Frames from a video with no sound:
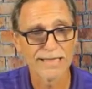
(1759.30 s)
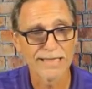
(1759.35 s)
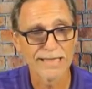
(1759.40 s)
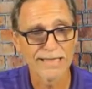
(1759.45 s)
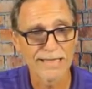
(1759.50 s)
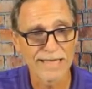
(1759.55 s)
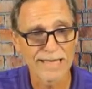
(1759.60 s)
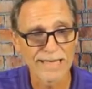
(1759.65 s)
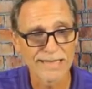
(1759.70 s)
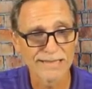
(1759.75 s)

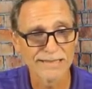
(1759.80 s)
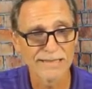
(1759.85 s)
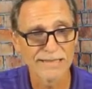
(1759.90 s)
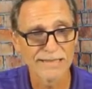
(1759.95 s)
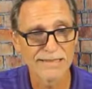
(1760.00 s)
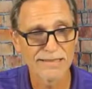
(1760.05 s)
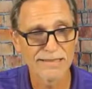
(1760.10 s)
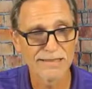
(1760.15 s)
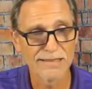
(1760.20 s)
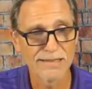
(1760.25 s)

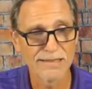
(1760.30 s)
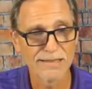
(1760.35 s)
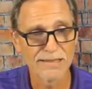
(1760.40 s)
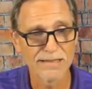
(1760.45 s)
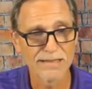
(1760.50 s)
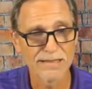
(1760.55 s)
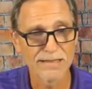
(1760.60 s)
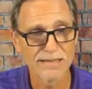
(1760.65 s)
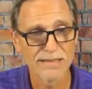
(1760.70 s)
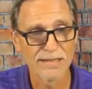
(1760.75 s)

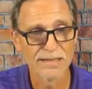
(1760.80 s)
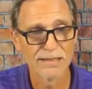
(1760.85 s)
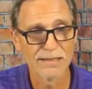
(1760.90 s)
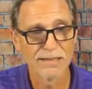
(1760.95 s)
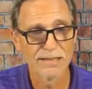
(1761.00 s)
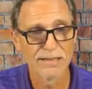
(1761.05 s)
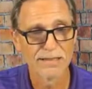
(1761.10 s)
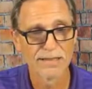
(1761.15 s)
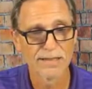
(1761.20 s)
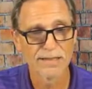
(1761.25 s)
.acc
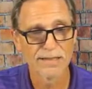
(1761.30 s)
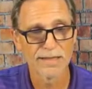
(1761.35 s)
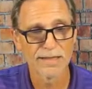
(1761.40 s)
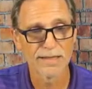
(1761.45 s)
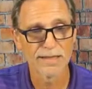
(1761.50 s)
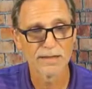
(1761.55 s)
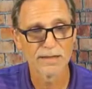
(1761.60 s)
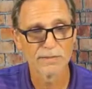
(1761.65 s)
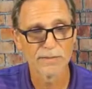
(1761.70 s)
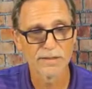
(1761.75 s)

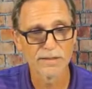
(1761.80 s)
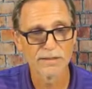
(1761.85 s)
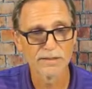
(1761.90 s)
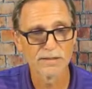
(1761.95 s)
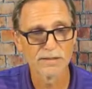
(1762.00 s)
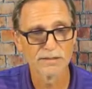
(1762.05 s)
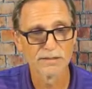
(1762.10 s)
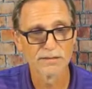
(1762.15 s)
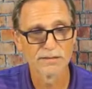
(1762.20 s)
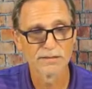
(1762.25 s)
element.
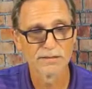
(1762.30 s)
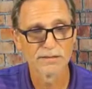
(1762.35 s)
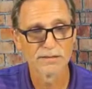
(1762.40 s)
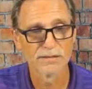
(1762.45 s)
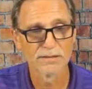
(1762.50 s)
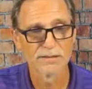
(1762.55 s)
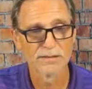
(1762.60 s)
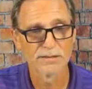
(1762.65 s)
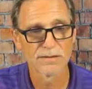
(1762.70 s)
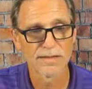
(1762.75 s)

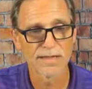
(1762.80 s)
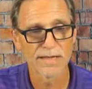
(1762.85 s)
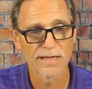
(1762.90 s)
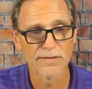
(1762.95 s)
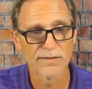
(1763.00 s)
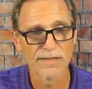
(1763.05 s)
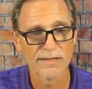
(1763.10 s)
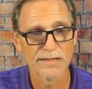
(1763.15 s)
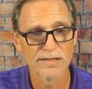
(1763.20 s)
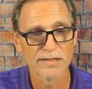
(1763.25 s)
Okay,
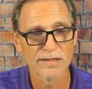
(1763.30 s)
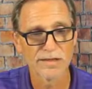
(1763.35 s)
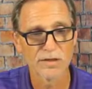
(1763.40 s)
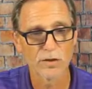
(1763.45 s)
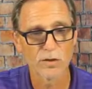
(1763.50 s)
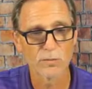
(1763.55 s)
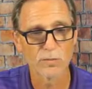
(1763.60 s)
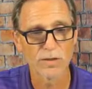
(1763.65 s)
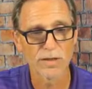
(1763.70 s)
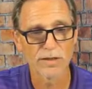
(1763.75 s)
that's the
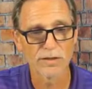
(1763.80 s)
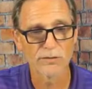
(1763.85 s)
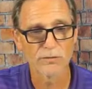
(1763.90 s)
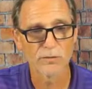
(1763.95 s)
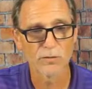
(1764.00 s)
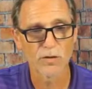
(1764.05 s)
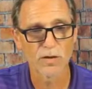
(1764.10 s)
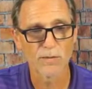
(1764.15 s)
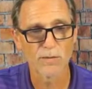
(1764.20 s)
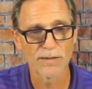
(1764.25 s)
accumulator
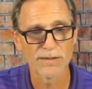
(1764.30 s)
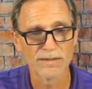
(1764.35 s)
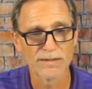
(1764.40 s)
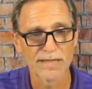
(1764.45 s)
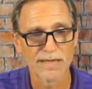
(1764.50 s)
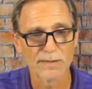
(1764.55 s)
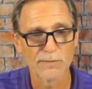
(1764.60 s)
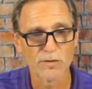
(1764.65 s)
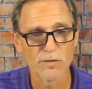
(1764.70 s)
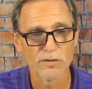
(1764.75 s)
for all my
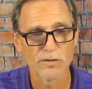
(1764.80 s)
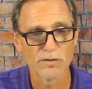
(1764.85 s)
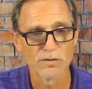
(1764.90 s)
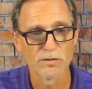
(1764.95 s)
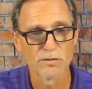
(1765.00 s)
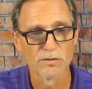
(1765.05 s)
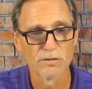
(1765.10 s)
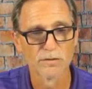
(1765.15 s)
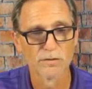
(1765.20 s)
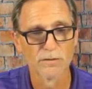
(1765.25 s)
timers.
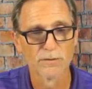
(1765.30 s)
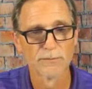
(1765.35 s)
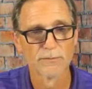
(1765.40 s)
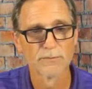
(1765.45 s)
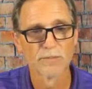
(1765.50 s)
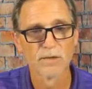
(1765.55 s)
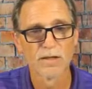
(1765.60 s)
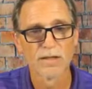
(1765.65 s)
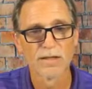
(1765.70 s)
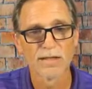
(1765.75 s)

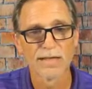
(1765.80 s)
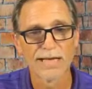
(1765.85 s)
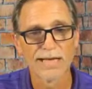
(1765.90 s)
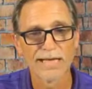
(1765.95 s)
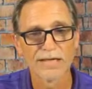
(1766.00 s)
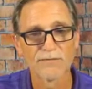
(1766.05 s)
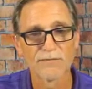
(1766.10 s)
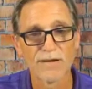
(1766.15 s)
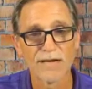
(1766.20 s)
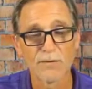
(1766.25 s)
And
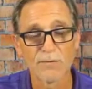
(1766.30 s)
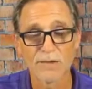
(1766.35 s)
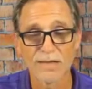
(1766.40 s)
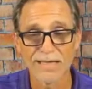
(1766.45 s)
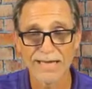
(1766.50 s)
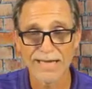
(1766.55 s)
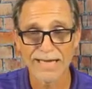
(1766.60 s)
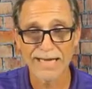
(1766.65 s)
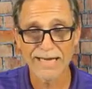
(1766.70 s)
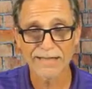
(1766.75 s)
if I want
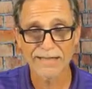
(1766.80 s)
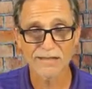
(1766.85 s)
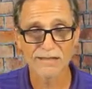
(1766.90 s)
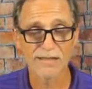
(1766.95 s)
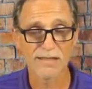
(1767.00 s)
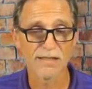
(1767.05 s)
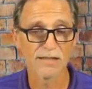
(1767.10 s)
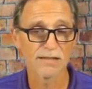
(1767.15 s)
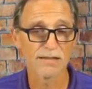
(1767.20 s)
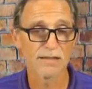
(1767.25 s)
to
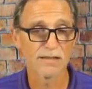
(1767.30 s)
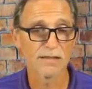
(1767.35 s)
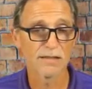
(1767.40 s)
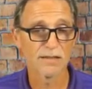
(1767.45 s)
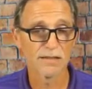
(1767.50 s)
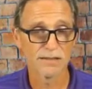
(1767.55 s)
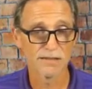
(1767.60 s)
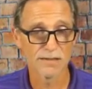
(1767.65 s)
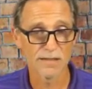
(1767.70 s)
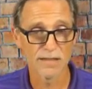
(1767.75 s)
access
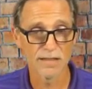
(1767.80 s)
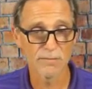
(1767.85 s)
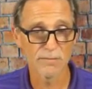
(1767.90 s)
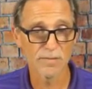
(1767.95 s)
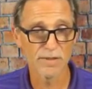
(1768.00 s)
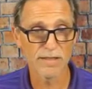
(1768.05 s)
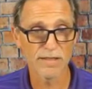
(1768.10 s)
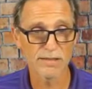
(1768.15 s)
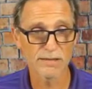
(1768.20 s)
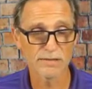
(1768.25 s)
a done
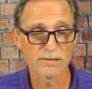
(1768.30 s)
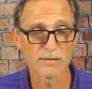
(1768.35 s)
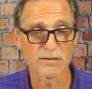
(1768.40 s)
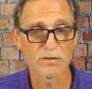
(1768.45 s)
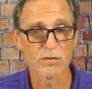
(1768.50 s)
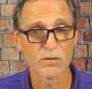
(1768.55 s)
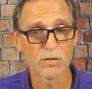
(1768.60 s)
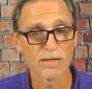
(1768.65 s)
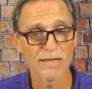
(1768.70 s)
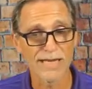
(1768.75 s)
bit
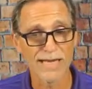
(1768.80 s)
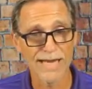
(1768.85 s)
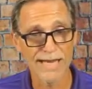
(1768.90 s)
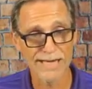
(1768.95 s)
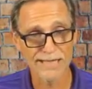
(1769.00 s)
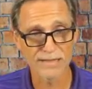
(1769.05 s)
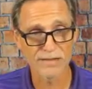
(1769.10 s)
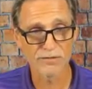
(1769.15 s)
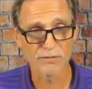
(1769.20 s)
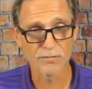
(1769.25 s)
or an
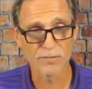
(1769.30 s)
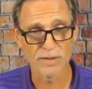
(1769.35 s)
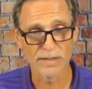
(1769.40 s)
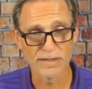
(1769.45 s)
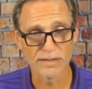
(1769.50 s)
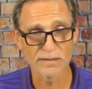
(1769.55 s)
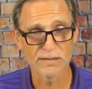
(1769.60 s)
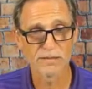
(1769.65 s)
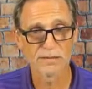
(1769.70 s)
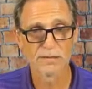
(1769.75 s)
active bit,